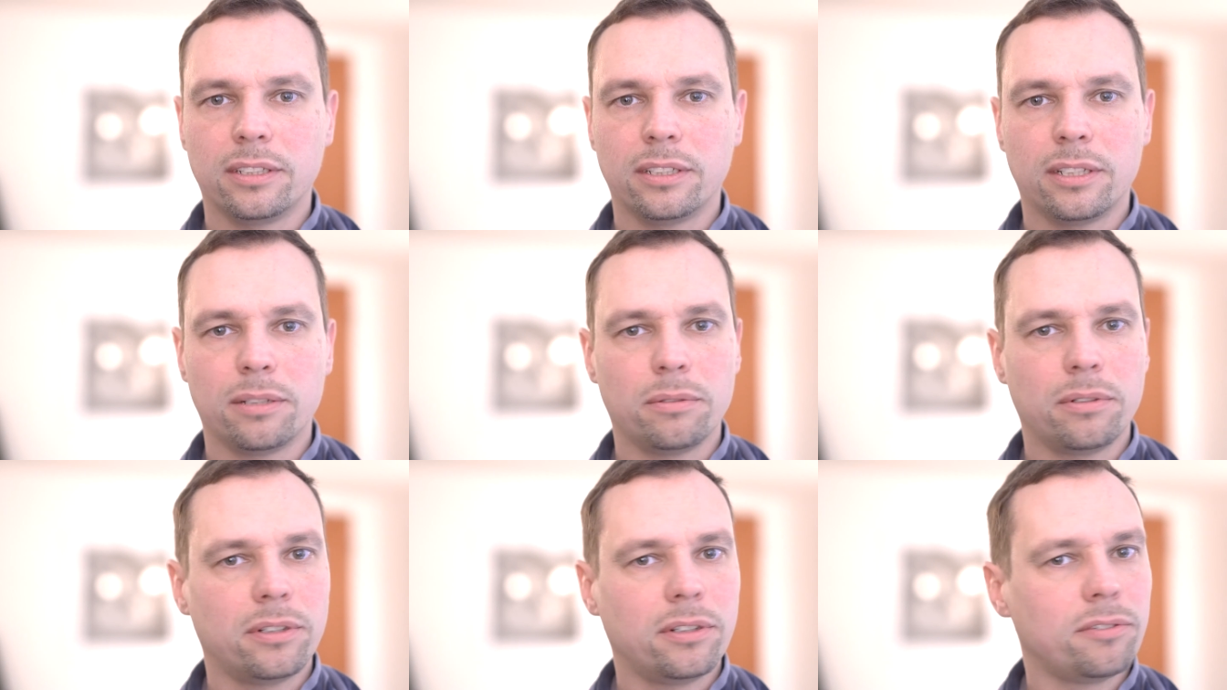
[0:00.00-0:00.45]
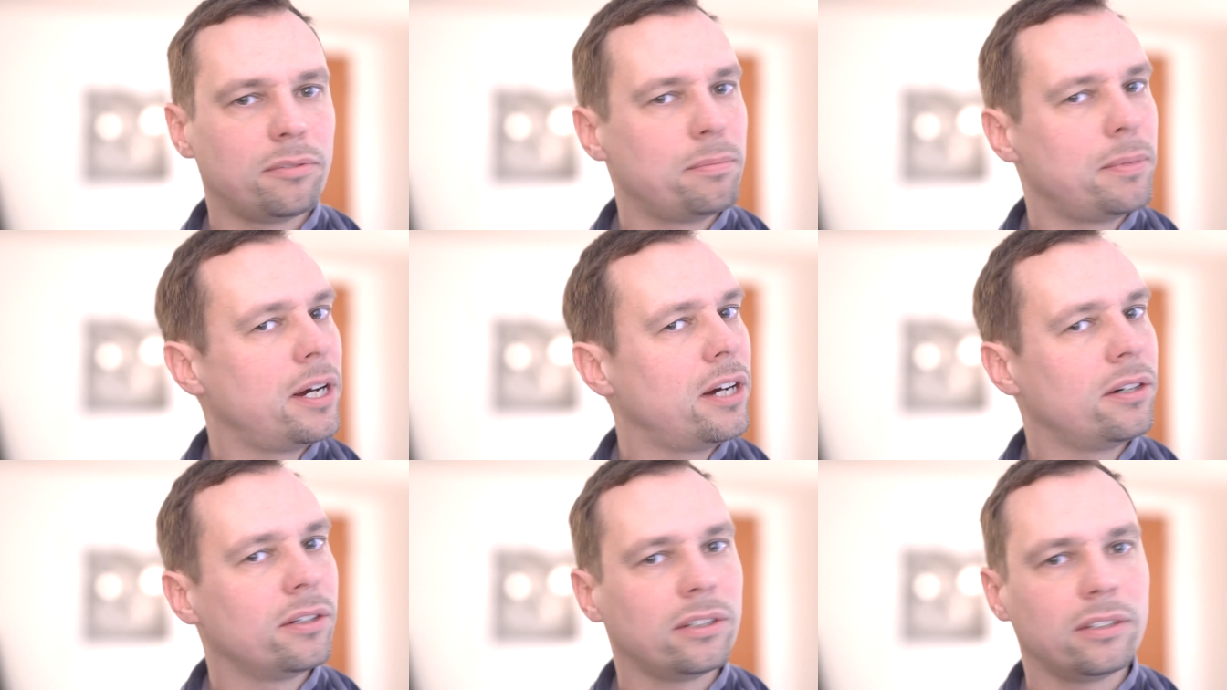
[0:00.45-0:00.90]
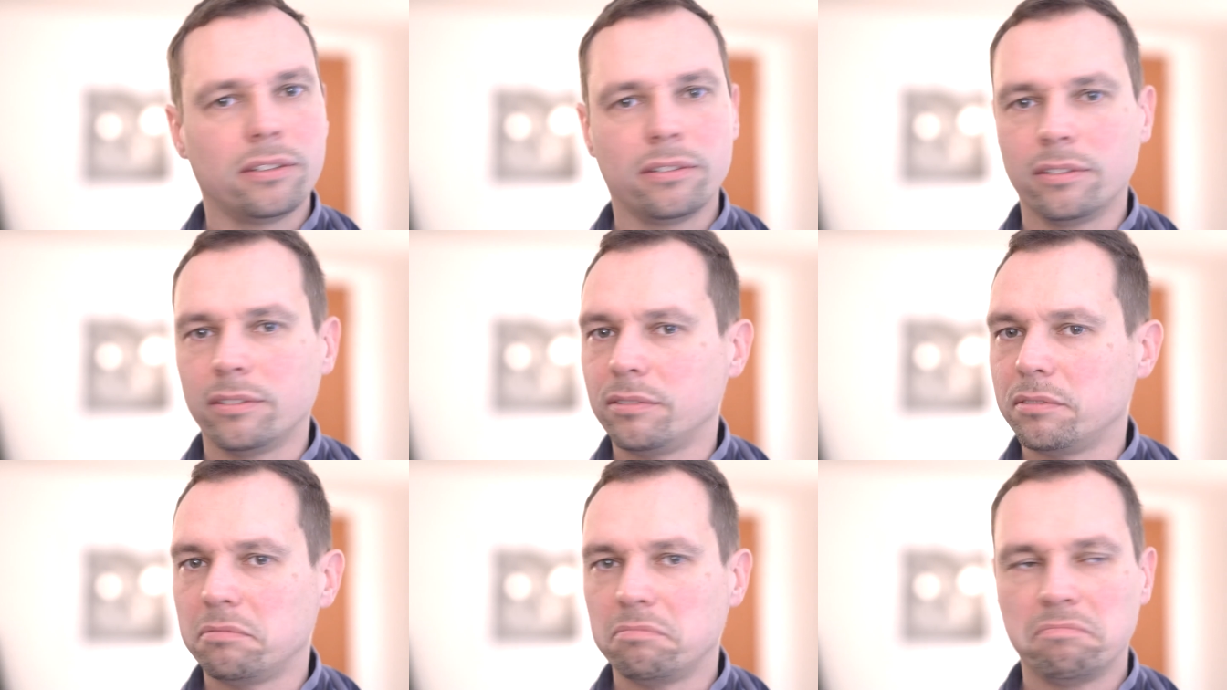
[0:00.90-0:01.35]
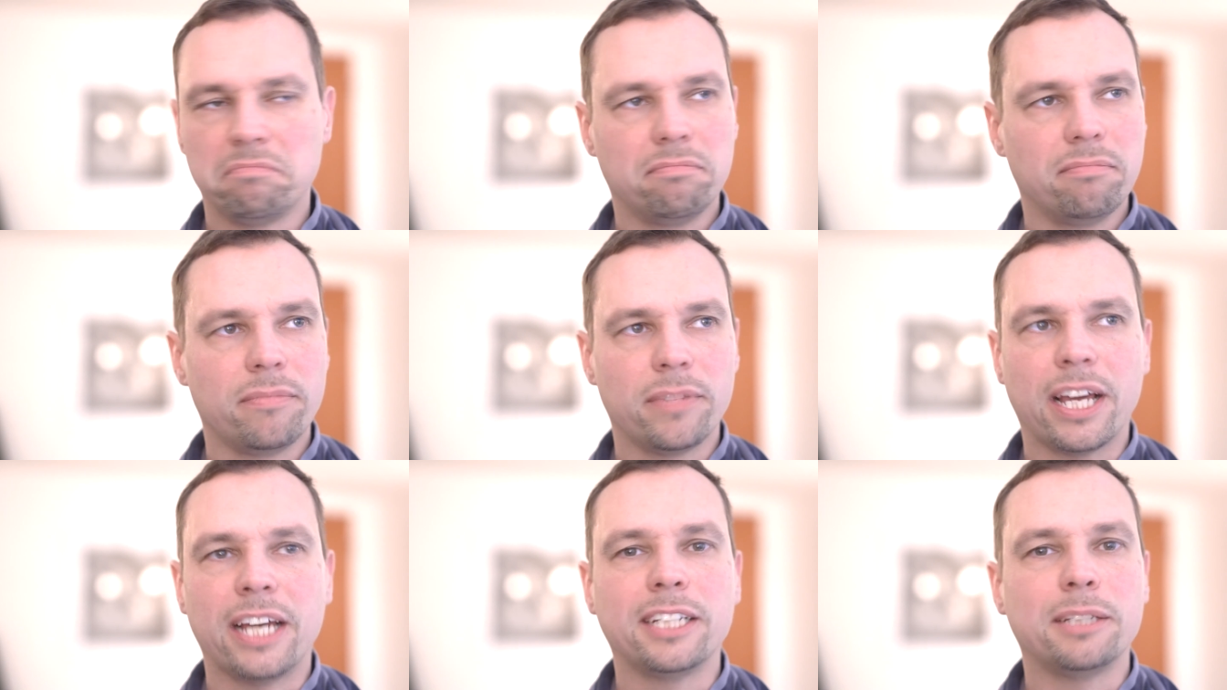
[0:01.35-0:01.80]
about
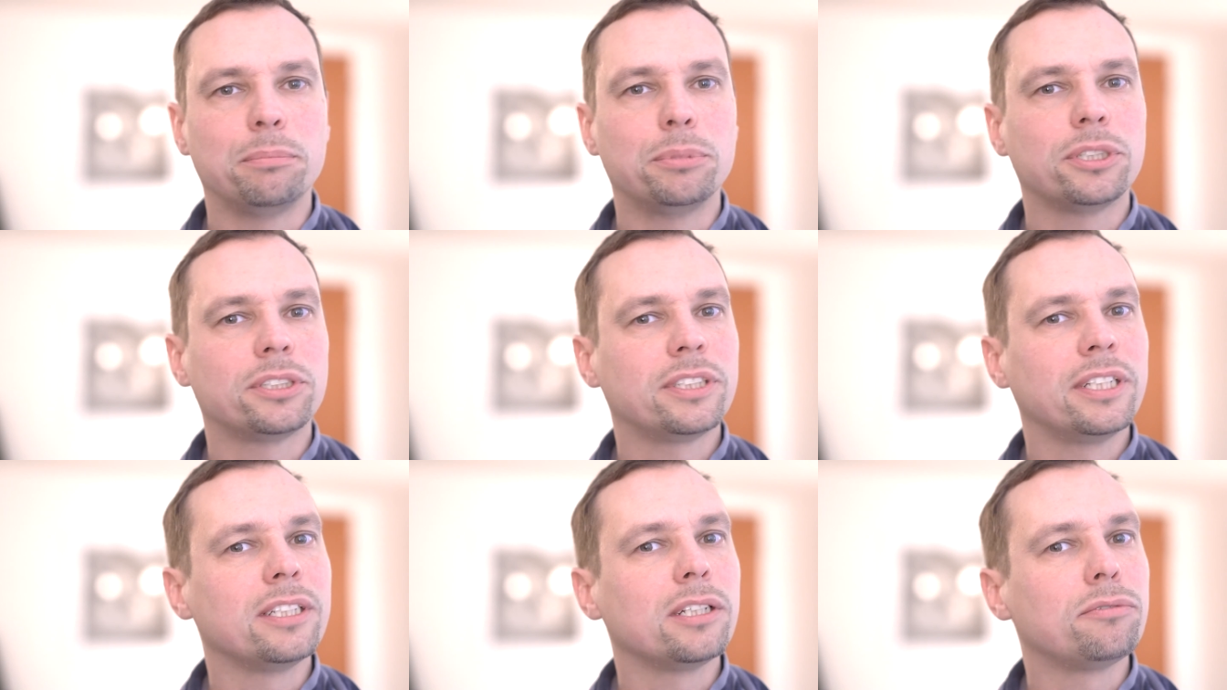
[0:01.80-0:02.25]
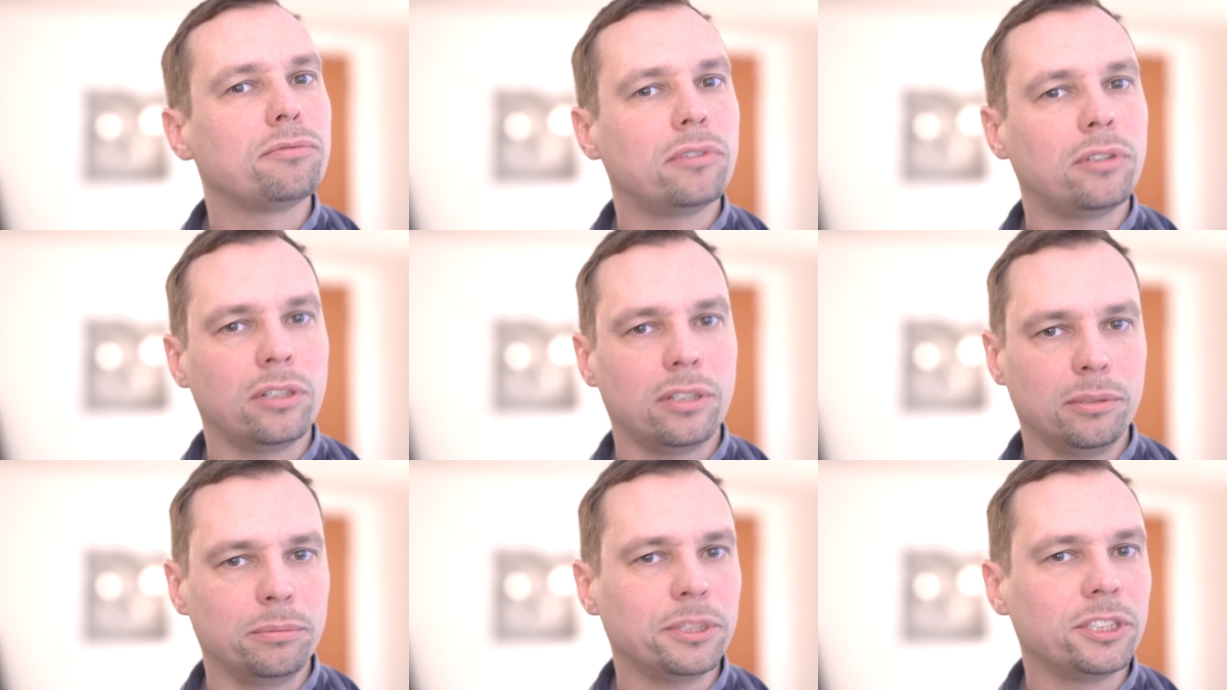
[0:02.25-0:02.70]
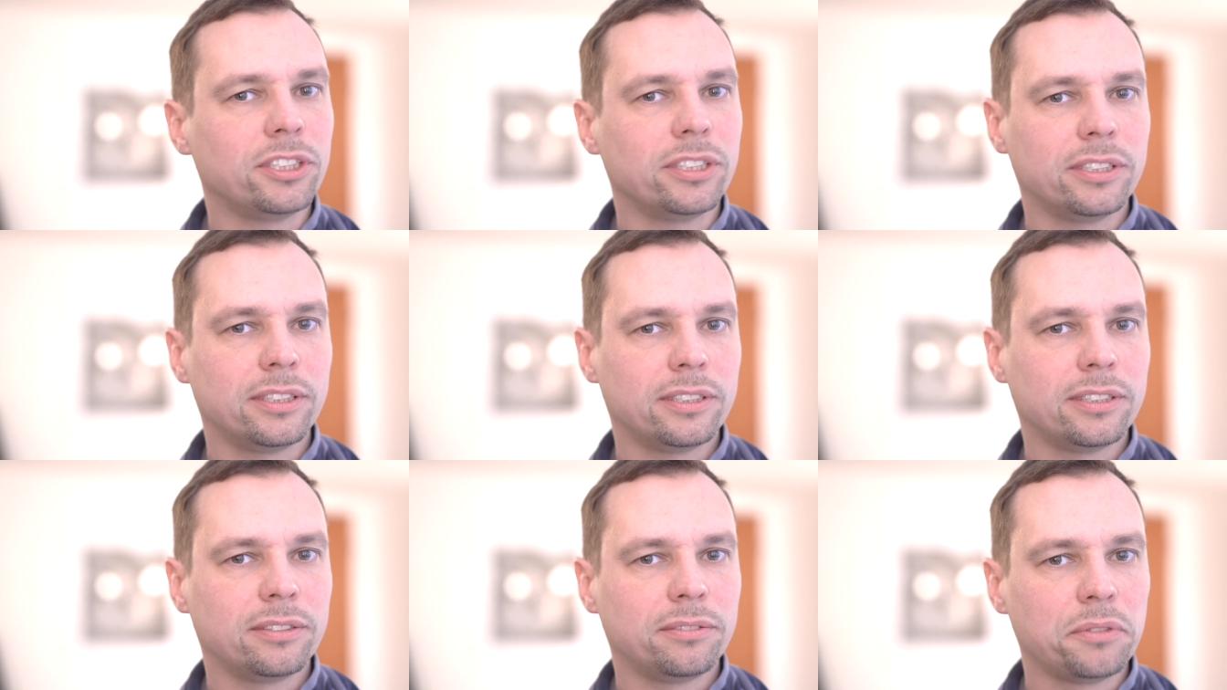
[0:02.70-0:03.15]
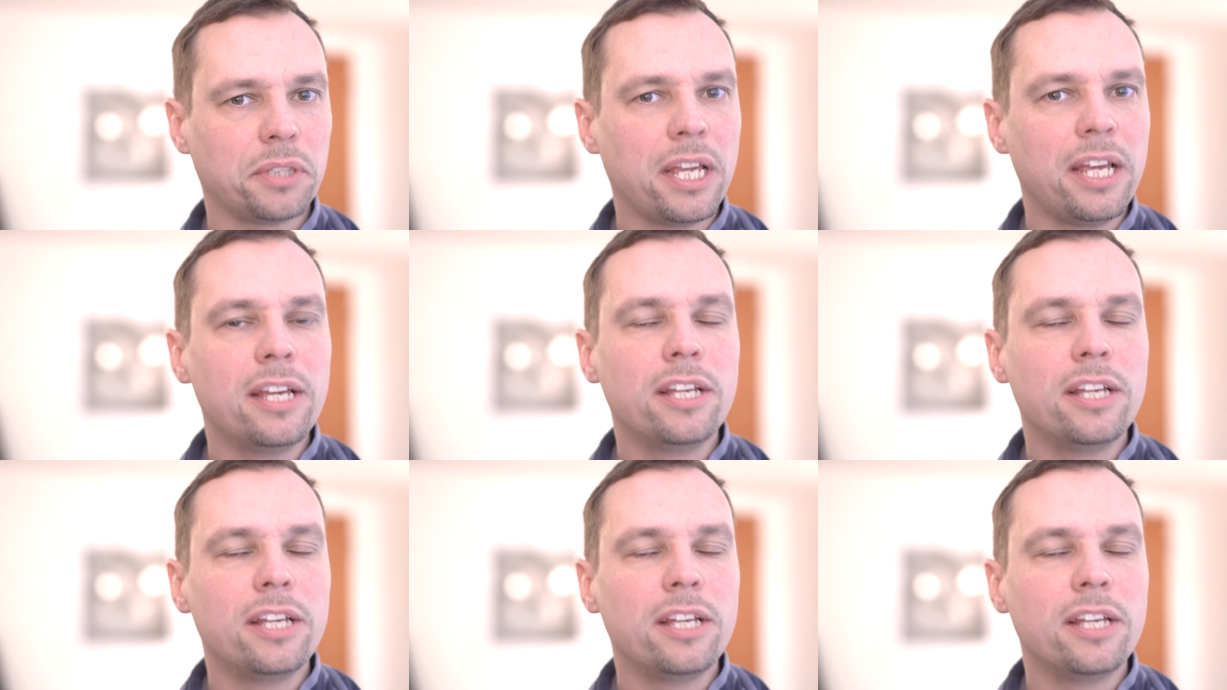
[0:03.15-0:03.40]
90% of all images.